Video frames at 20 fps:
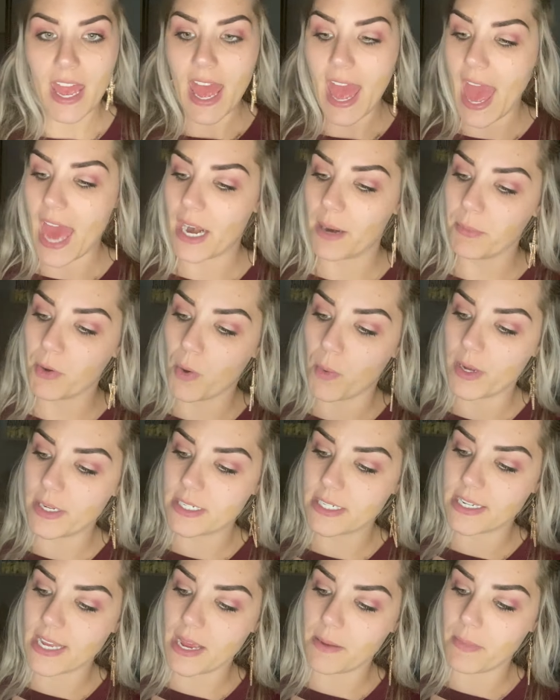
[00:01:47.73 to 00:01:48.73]
And I'm going
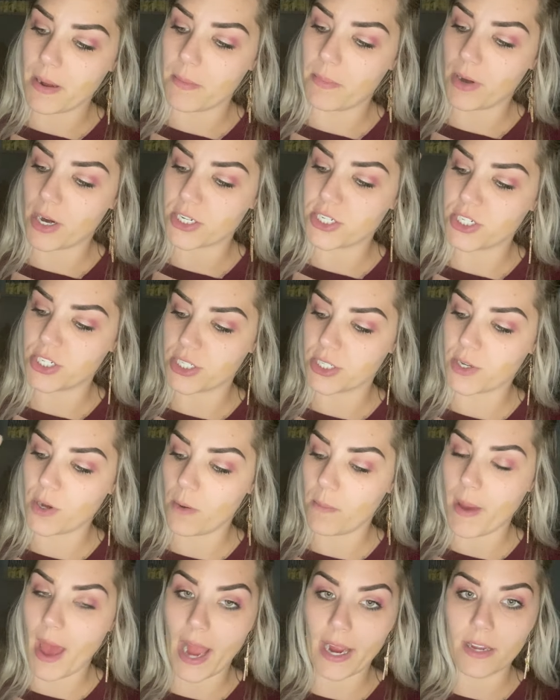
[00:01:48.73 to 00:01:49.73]
to take my brush and just go
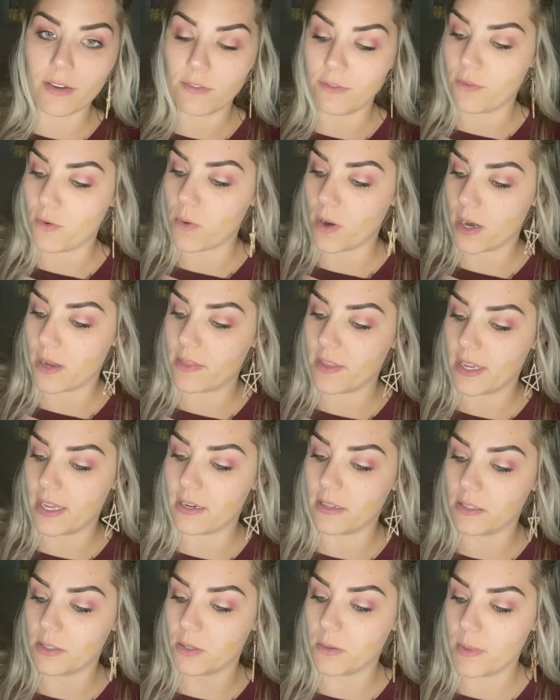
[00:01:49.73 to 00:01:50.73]
back and forth, get
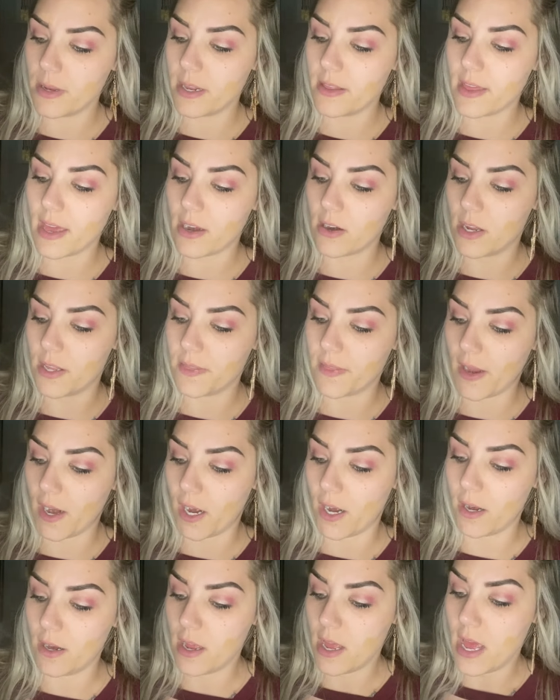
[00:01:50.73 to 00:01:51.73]
a little bit of that on
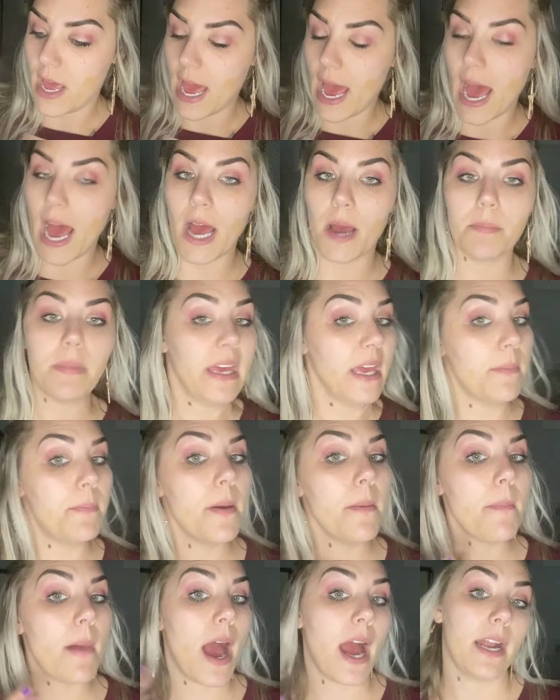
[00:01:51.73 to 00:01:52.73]
there. Keep
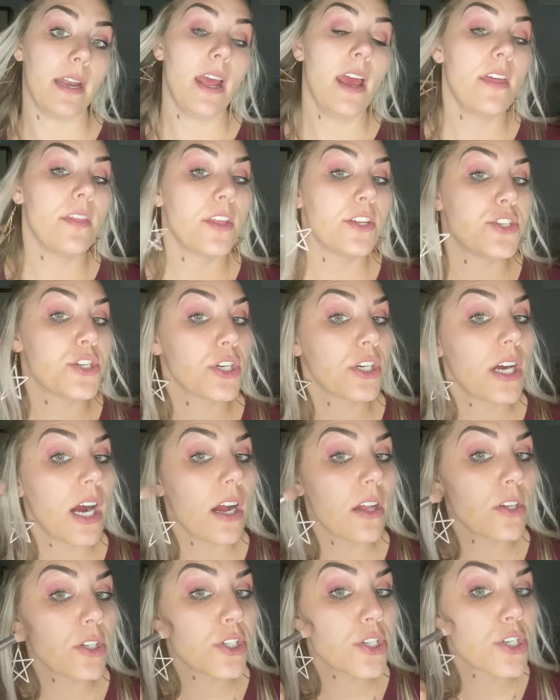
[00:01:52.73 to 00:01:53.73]
in mind that your
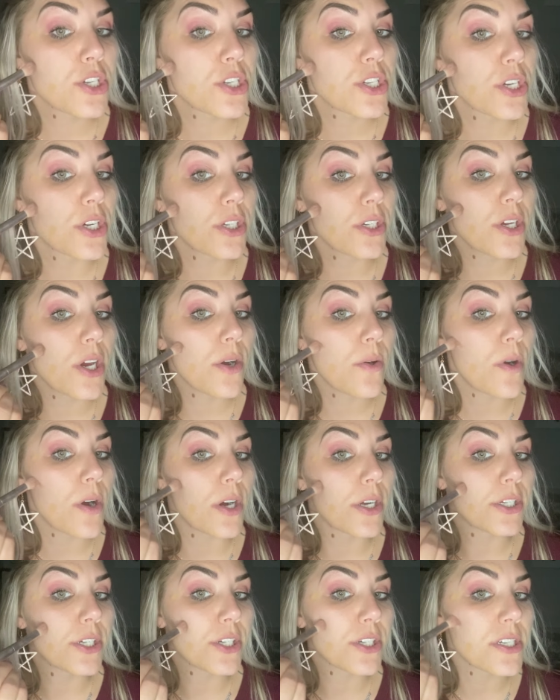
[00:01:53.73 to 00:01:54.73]
color should go
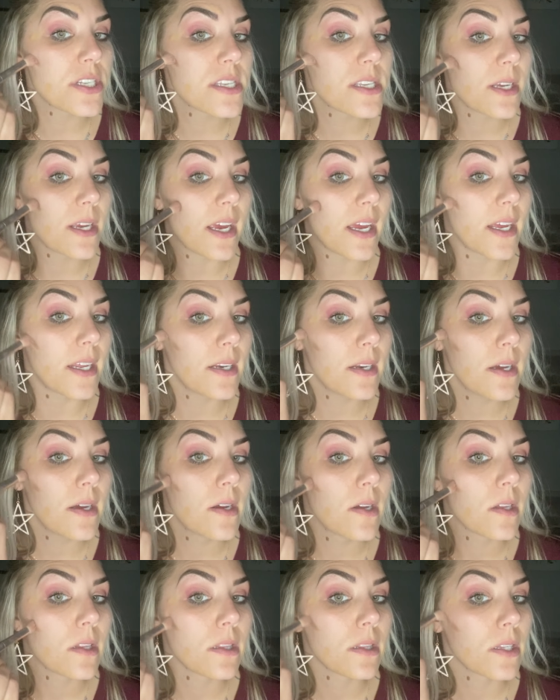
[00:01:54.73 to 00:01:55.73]
on your skin
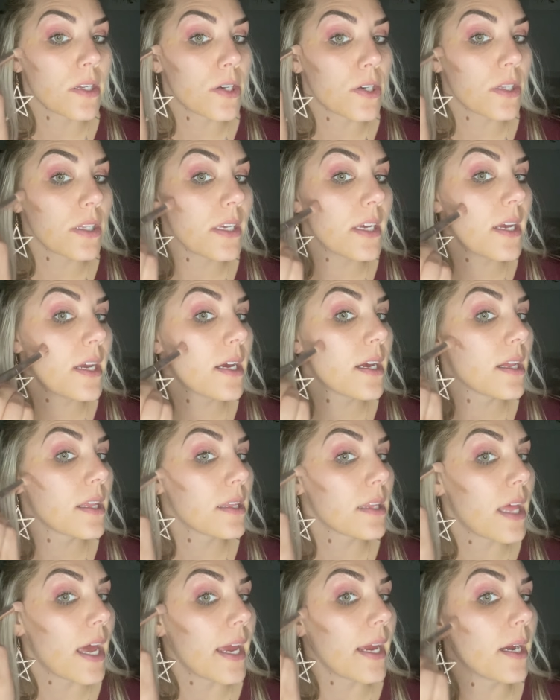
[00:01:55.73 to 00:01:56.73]
literally
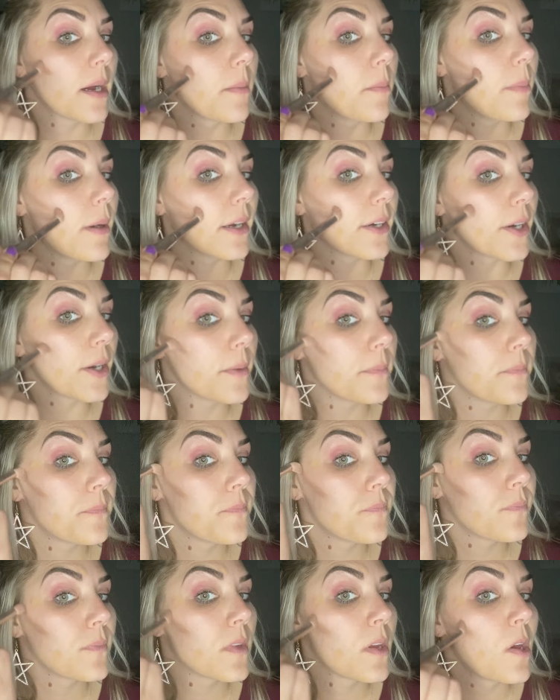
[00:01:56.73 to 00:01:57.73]
like butter.
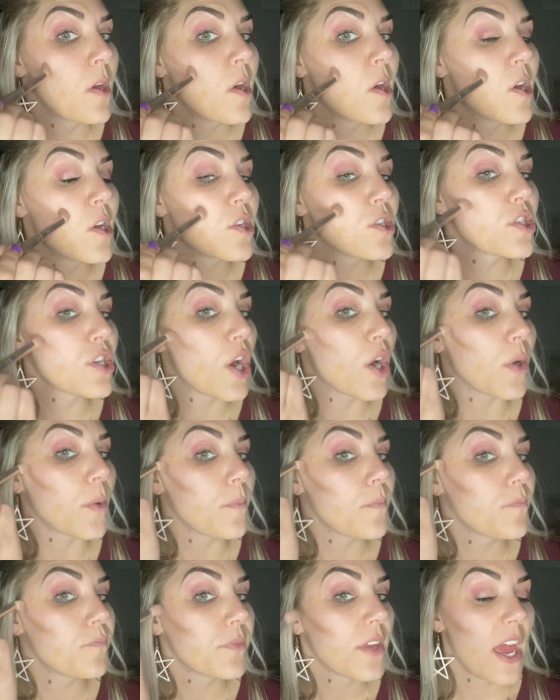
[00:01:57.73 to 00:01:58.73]
So
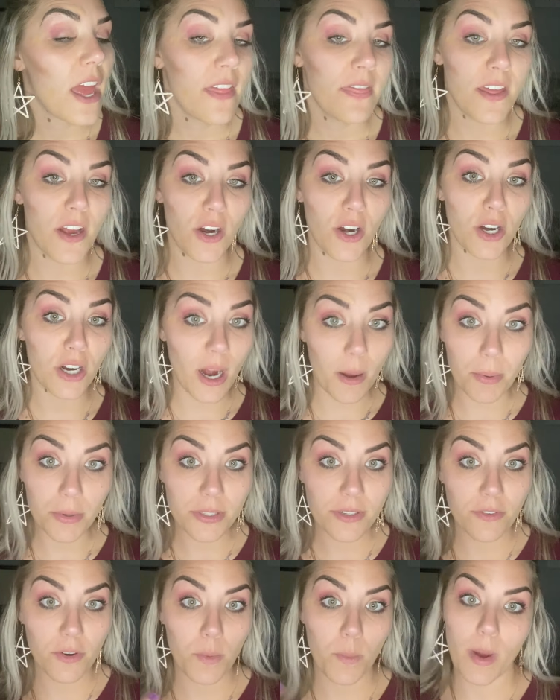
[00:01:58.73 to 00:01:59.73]
there are a couple
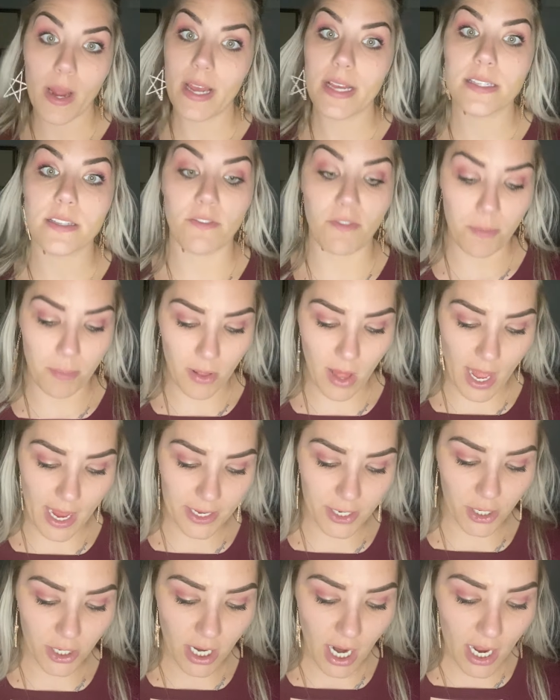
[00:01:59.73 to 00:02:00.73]
different ways of
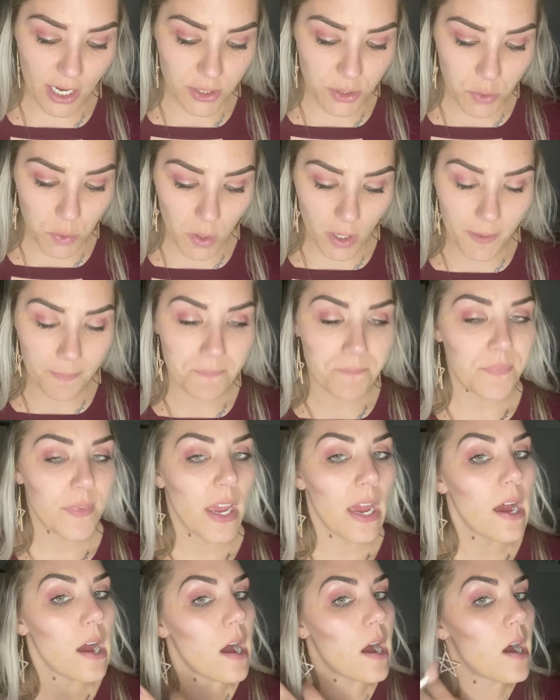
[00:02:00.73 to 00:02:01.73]
applying your contour.
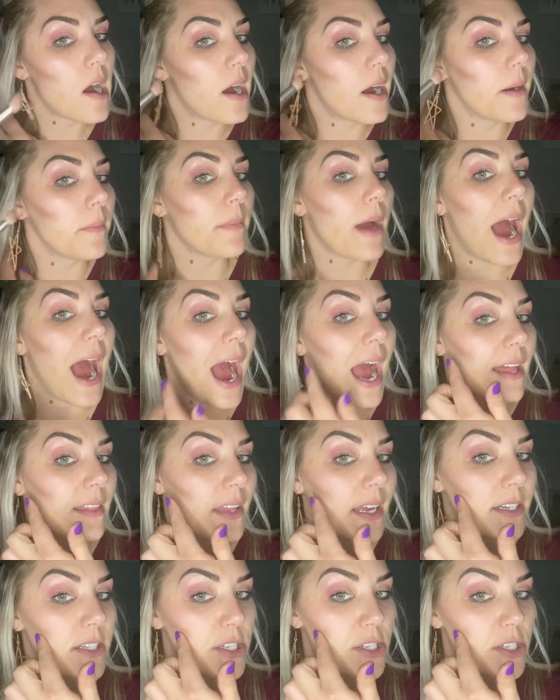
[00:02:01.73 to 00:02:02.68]
I like